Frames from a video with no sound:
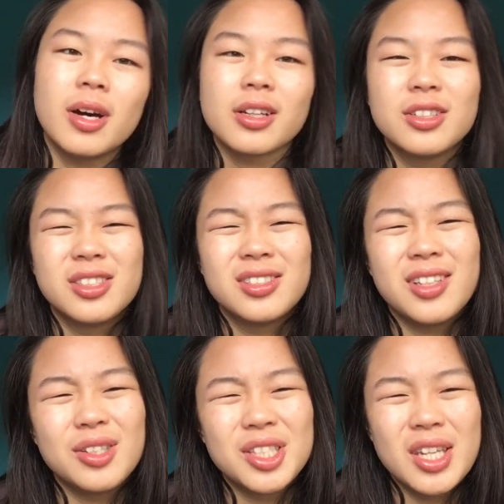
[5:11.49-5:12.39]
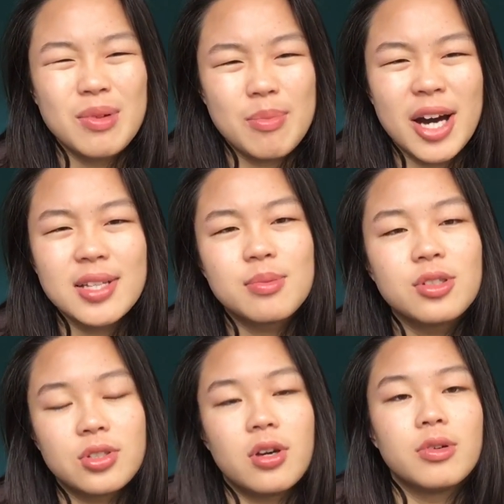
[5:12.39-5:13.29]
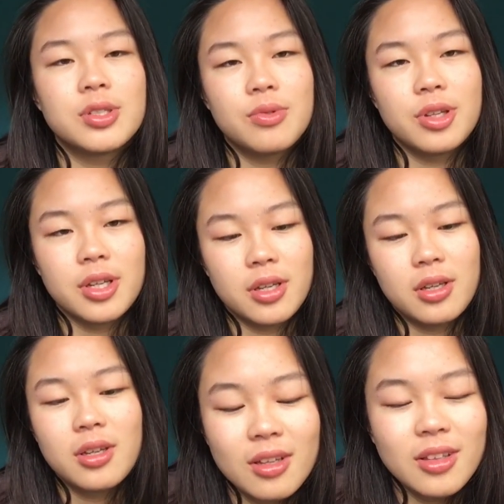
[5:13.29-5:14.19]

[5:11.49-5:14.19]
but because I was sending my passport, so I wasn't really